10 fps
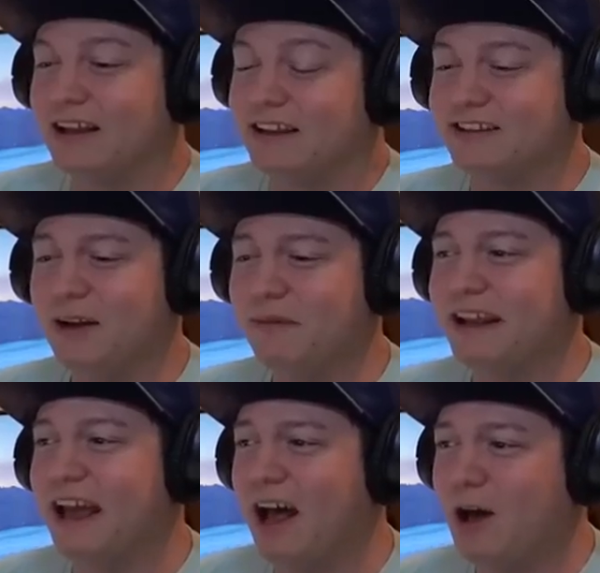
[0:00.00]
Somebody
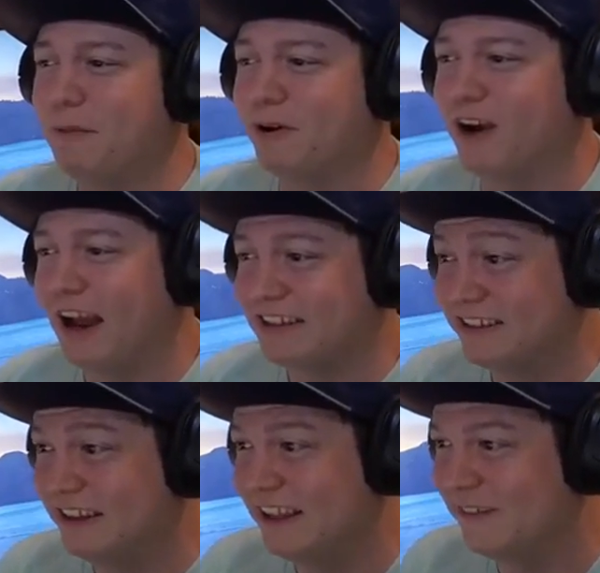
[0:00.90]
help
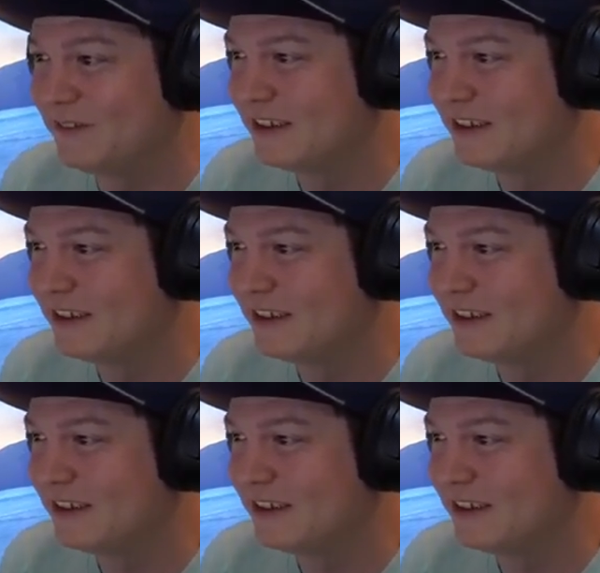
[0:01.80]
Horizon Lift!